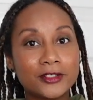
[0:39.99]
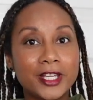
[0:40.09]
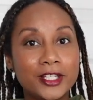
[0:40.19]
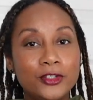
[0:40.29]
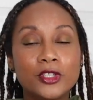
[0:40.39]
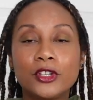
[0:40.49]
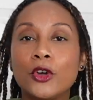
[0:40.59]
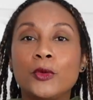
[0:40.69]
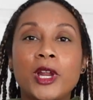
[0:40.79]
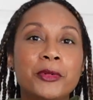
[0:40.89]
so that you can
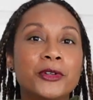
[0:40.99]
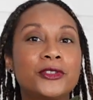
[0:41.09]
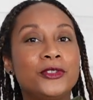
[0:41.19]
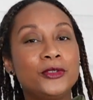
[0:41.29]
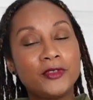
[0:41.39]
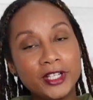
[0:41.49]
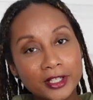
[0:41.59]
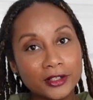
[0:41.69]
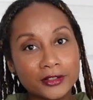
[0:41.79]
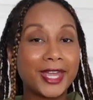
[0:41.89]
know when I post new videos.